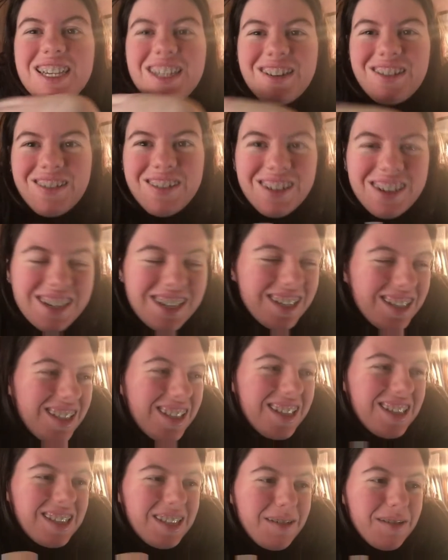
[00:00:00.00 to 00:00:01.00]
new.
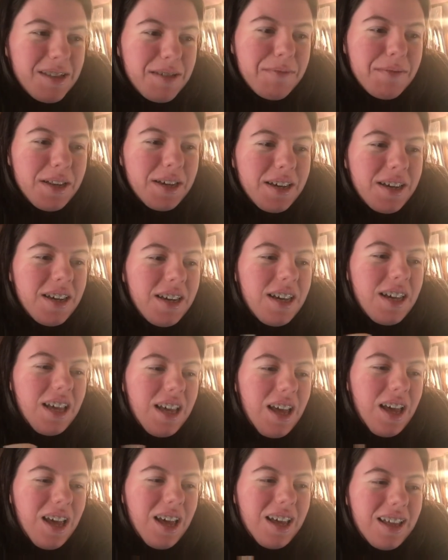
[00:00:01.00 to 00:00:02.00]
That seems to be
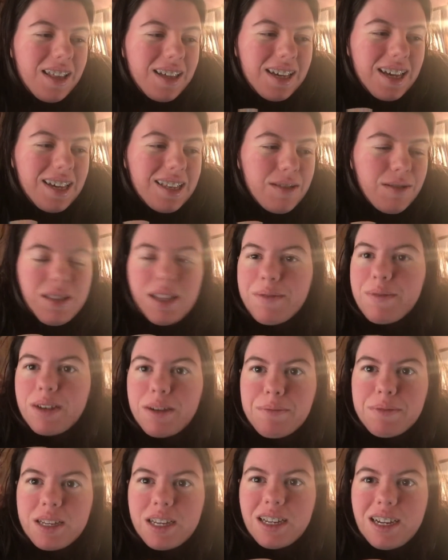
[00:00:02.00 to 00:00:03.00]
the case with every
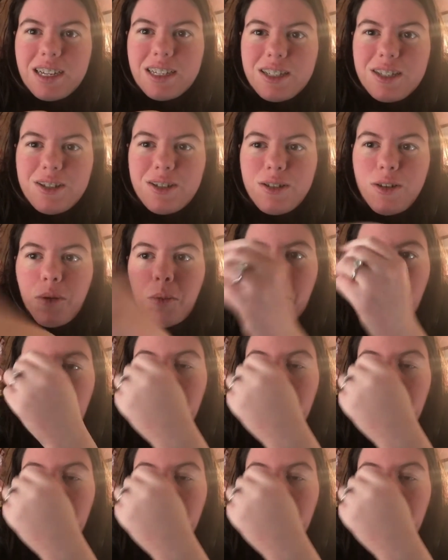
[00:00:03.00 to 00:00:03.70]
update I do.